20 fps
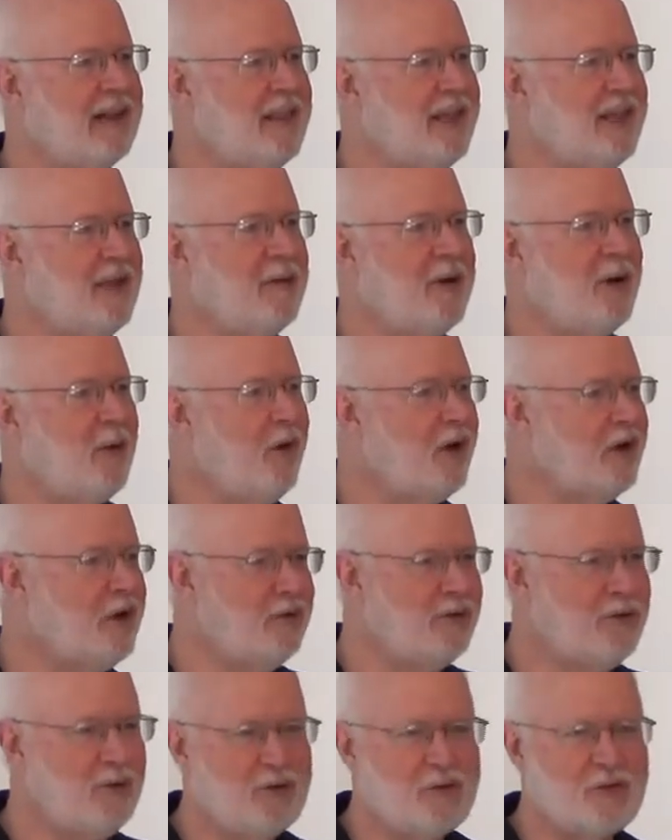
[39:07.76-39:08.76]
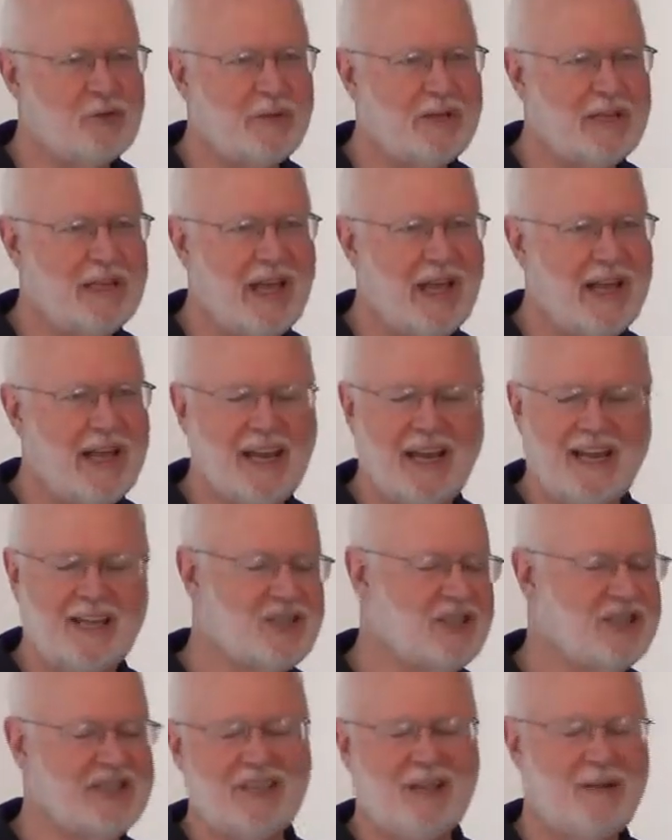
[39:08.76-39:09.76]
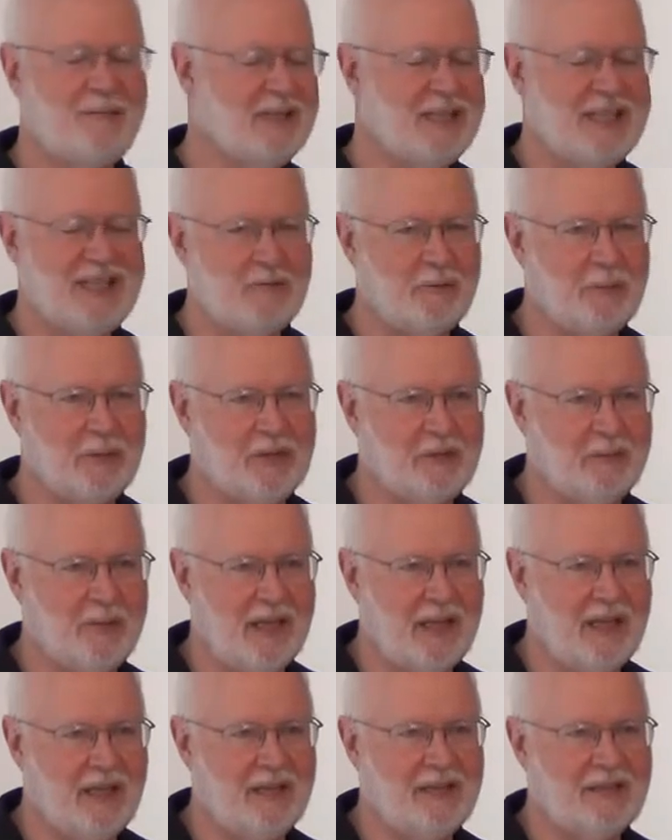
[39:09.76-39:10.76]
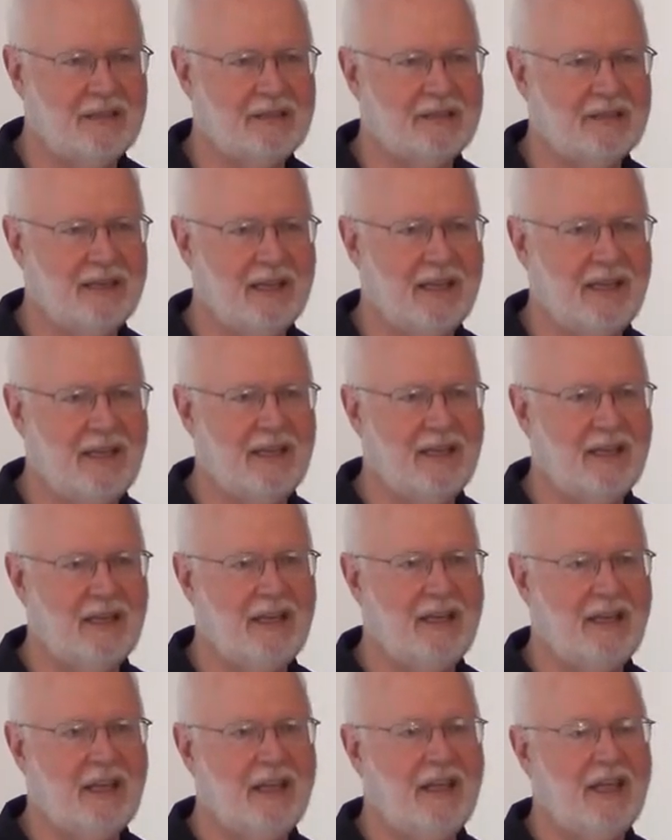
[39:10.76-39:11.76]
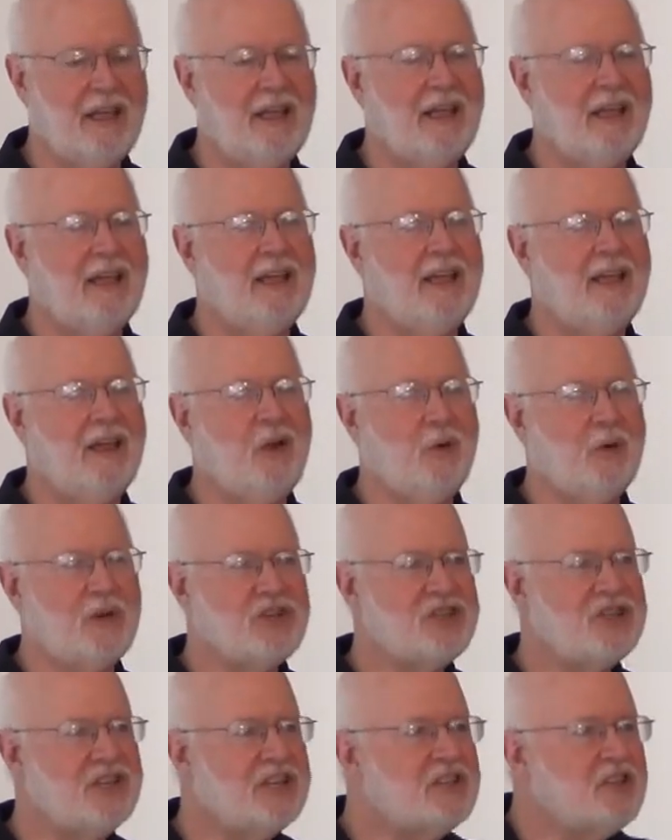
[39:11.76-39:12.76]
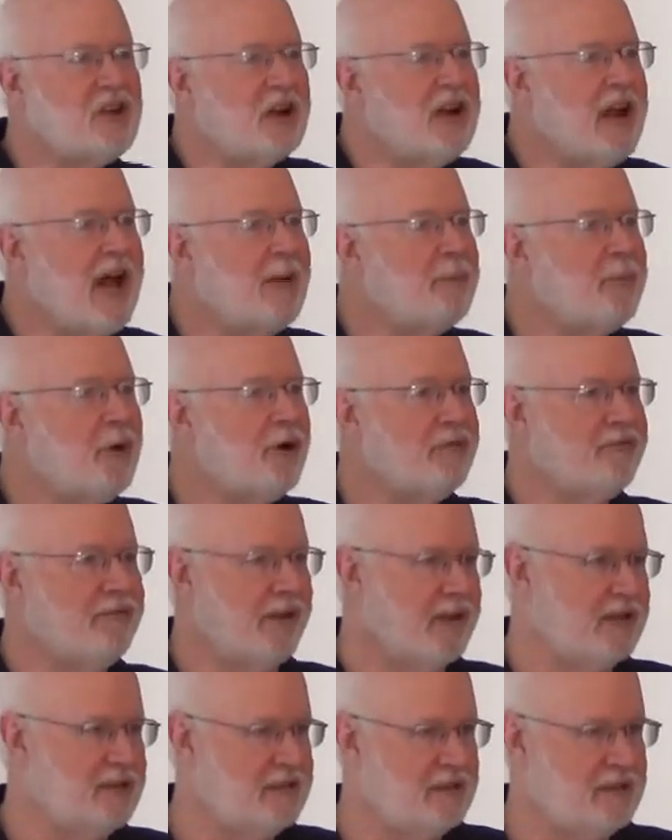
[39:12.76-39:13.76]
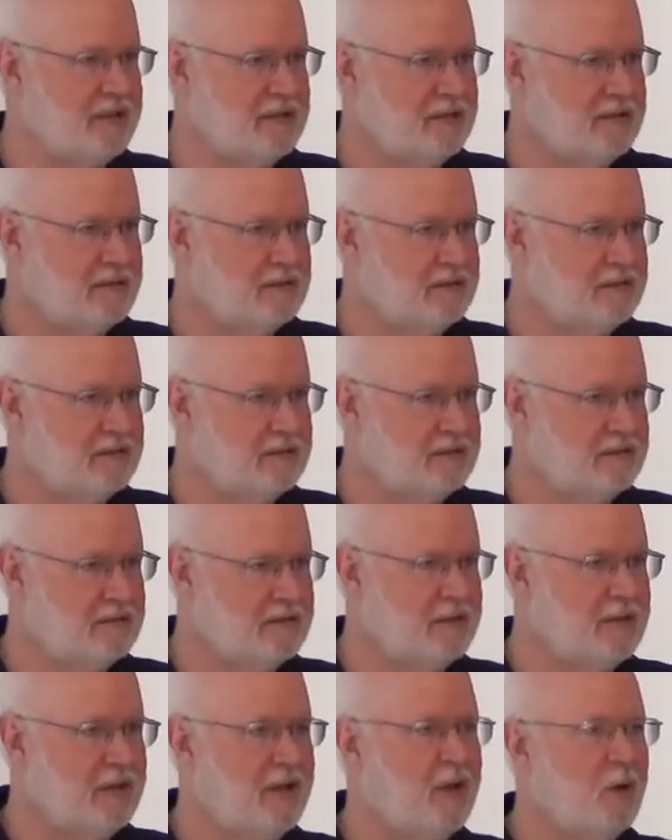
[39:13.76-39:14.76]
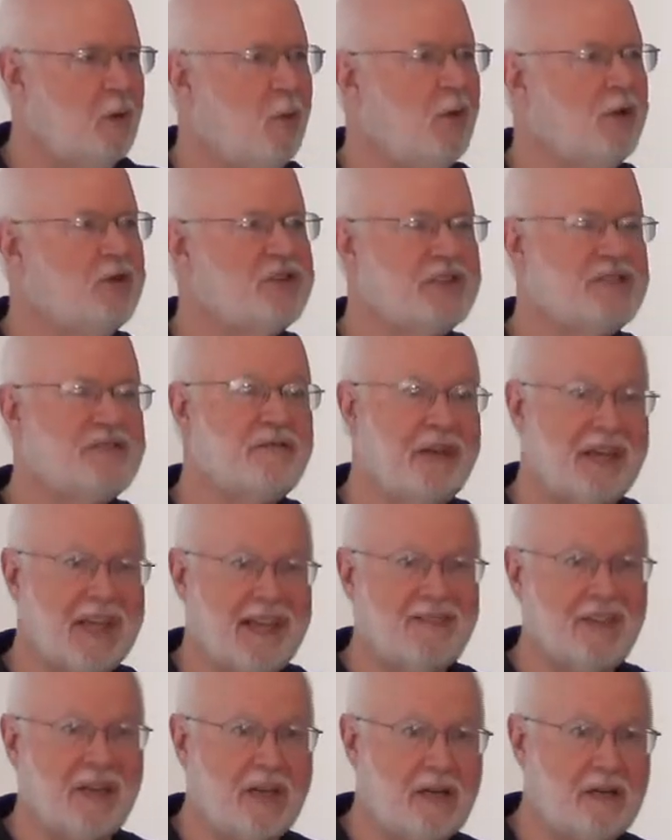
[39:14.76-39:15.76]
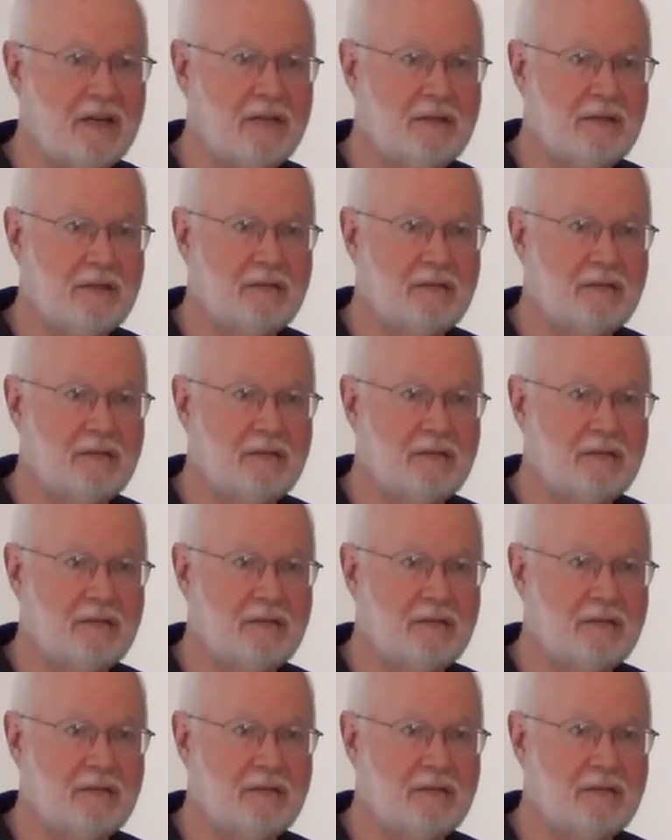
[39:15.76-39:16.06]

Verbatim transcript: and I think about what you used to be like, and it's just unbelievable to me." Hmm. Okay. Christians are not perfect. We're just forgiven.